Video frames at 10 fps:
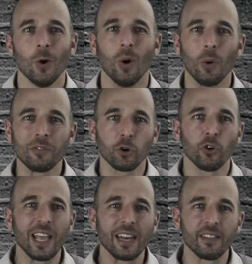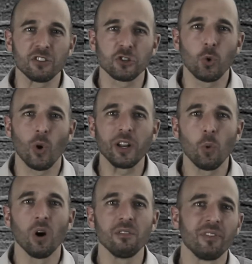Well, we've created these
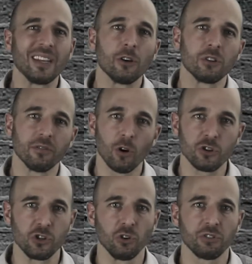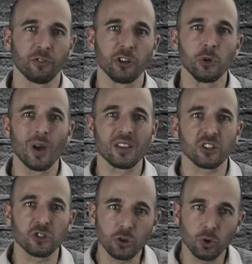21 video devotionals for you as
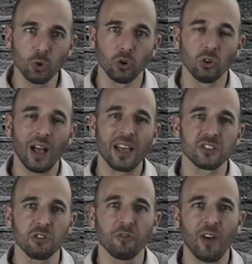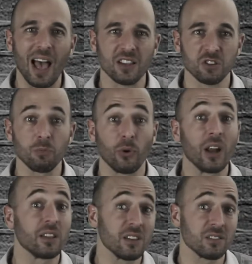a tool as you fast and
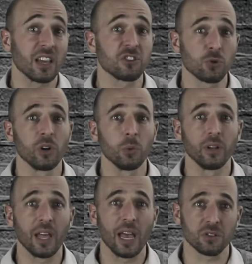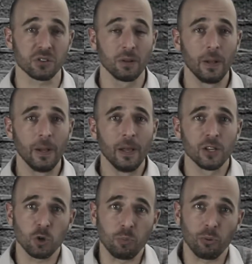pray these next 21 days.
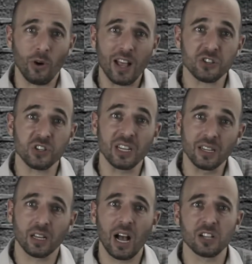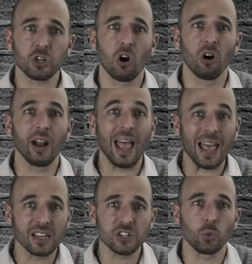So press into God's heart
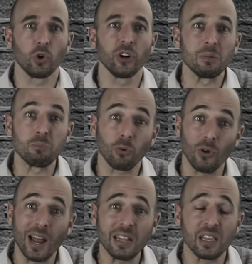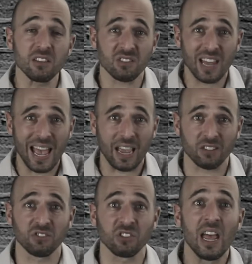and His Word and pray these
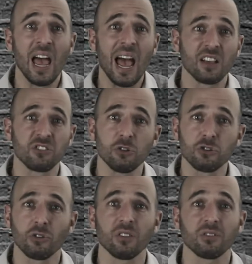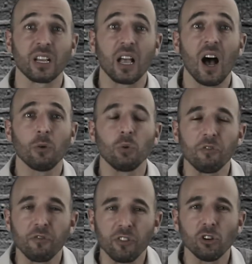texts as you trust that God will
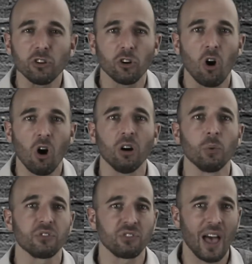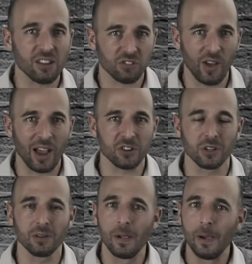fill your heart with
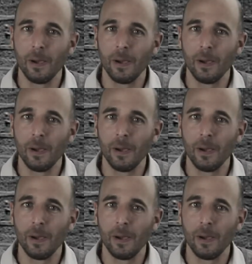satisfaction